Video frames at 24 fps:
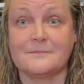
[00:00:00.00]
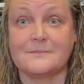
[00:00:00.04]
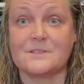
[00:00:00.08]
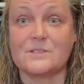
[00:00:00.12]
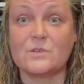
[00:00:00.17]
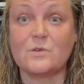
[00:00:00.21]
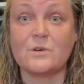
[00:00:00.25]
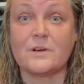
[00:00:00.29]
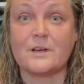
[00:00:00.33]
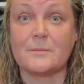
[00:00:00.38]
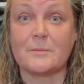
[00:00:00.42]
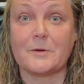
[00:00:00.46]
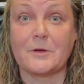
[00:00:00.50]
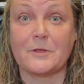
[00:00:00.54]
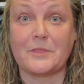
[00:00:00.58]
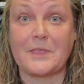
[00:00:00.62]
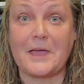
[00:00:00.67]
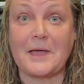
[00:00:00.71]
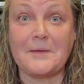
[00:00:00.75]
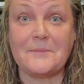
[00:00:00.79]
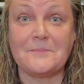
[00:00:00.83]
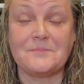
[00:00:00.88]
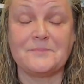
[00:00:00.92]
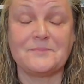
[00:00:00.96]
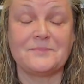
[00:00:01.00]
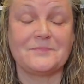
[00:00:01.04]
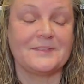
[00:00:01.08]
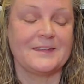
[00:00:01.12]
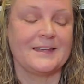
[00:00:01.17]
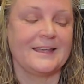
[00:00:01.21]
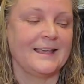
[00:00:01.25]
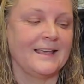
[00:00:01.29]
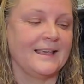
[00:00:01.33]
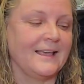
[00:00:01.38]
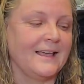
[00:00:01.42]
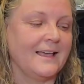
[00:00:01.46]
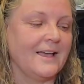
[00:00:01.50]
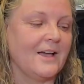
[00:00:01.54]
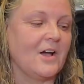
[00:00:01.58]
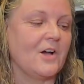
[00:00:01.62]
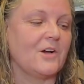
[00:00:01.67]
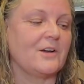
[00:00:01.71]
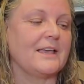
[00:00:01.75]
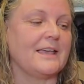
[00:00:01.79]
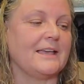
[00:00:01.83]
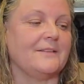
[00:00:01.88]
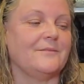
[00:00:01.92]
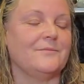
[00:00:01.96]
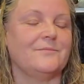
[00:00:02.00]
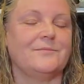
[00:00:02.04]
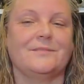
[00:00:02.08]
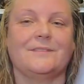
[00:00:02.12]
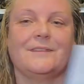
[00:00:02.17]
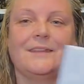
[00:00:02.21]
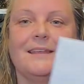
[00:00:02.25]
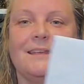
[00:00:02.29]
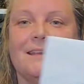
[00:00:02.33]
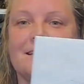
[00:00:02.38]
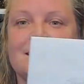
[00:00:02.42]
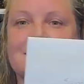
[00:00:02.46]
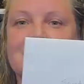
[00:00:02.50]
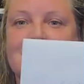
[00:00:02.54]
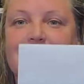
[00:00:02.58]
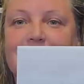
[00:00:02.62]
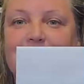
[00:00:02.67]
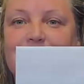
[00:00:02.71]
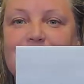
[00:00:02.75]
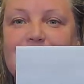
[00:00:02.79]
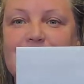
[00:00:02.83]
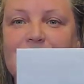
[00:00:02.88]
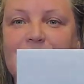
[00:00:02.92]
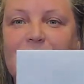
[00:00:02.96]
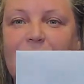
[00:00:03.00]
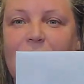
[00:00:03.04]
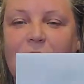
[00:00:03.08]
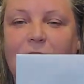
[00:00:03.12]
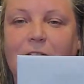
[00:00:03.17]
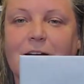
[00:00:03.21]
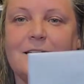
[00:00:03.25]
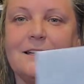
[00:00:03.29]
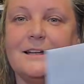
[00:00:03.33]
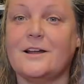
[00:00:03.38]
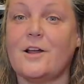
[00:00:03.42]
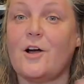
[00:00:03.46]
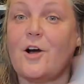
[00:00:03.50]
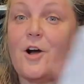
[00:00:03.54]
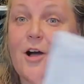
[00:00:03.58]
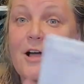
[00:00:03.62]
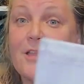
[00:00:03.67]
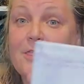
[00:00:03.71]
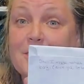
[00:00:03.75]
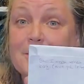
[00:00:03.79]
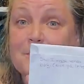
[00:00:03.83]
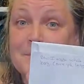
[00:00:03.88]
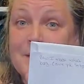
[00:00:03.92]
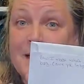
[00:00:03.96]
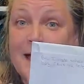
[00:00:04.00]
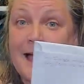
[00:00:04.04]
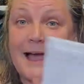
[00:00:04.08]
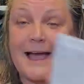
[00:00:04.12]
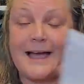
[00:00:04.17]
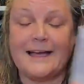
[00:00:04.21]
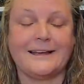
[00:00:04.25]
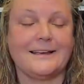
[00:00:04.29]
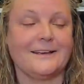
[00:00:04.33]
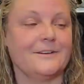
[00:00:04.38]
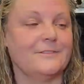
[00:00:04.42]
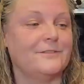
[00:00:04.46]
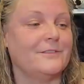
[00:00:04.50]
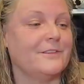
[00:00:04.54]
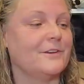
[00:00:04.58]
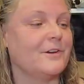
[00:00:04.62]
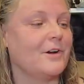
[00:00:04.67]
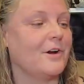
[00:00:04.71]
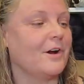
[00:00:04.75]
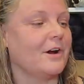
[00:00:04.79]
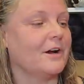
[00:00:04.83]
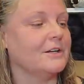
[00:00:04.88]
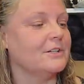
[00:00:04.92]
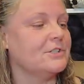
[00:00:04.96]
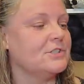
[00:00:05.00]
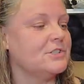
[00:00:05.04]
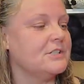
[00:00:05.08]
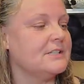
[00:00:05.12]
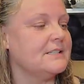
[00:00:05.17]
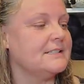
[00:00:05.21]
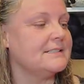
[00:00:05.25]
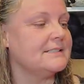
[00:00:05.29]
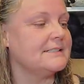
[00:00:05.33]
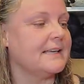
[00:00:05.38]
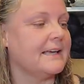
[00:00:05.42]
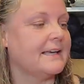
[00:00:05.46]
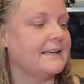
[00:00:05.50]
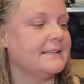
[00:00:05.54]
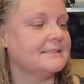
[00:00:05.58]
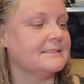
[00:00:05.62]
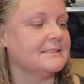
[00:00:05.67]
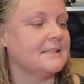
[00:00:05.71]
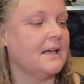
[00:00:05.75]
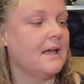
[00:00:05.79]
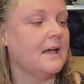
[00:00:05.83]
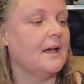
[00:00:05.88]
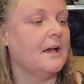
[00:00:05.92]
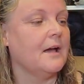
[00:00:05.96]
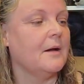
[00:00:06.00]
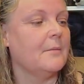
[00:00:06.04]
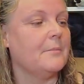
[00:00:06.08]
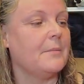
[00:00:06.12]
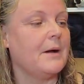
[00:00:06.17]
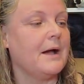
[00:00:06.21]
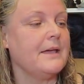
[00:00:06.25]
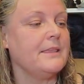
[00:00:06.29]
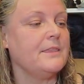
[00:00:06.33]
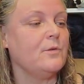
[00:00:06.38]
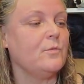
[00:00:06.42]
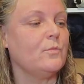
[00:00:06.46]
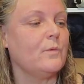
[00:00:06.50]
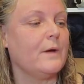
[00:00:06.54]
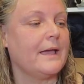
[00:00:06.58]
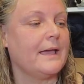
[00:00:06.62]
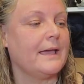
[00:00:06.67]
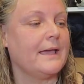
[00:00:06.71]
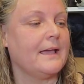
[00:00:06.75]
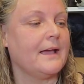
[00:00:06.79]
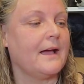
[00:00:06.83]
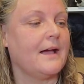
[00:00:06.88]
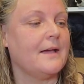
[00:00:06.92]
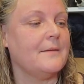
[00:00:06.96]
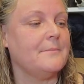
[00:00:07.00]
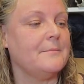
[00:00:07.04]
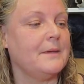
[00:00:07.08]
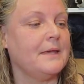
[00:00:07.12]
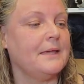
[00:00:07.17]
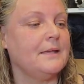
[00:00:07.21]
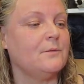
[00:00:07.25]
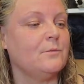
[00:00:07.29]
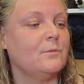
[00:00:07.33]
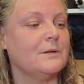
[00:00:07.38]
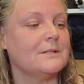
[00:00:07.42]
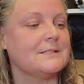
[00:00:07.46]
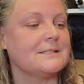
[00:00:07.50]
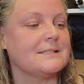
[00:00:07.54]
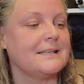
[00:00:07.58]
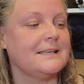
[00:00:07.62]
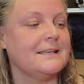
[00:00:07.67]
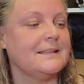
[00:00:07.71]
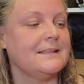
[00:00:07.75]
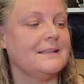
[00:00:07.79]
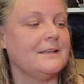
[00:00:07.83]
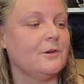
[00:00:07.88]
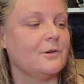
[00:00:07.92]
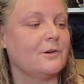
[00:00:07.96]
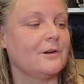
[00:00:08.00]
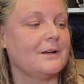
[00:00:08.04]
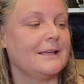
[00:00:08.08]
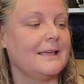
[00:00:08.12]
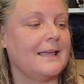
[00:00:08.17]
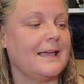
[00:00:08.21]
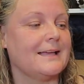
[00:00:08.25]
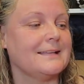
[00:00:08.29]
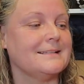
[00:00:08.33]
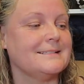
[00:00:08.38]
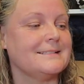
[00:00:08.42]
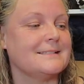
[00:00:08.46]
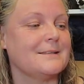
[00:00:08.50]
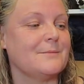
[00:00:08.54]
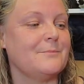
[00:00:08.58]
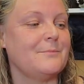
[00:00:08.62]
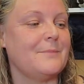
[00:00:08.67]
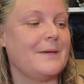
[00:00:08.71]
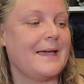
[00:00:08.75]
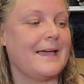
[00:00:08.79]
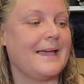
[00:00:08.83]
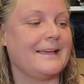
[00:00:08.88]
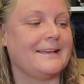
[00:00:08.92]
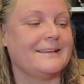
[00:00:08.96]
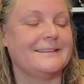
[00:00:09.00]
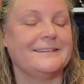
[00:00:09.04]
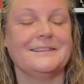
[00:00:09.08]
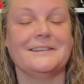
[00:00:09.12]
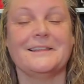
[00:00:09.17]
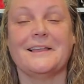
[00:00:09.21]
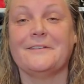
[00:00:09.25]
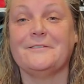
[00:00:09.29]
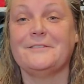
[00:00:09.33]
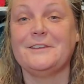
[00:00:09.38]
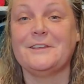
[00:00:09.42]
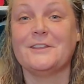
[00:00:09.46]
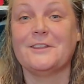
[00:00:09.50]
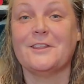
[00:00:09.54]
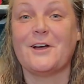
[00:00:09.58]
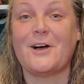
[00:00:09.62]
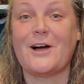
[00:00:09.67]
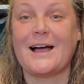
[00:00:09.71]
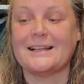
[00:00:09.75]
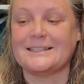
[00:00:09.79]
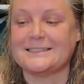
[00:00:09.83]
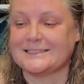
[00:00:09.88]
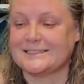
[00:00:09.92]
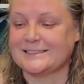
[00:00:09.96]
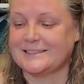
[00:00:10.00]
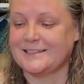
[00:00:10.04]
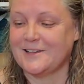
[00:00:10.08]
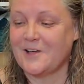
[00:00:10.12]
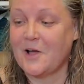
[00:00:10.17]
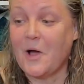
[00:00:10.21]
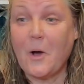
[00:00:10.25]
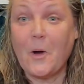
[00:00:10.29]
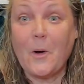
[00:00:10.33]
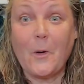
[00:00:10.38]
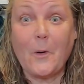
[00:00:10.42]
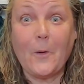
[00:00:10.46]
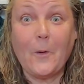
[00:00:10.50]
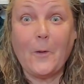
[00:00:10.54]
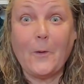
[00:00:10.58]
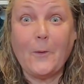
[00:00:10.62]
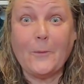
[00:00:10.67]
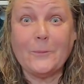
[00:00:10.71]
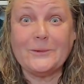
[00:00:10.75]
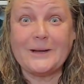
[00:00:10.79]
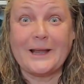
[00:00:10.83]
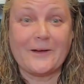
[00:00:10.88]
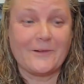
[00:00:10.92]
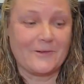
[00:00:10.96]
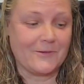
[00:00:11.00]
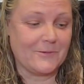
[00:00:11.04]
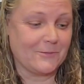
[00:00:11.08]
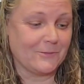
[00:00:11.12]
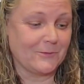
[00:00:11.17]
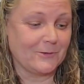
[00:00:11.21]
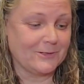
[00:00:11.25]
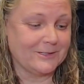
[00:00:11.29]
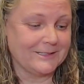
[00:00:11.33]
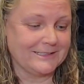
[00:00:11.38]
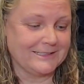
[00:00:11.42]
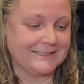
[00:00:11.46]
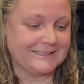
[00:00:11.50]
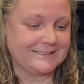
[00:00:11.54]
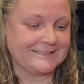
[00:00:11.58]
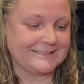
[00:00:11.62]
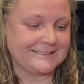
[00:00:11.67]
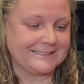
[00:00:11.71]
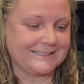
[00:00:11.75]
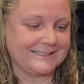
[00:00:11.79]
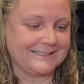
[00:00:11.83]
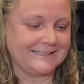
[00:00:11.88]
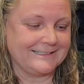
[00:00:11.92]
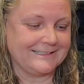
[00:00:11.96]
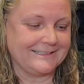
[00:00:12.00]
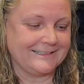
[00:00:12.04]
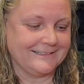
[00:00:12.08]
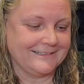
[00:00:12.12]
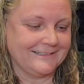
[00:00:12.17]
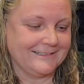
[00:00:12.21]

Sorry about that. Okay, so here's the card, and on the back of the card, she says, By the way, I made what's in the organza bag. Love you lots. Oh, now I'm really excited.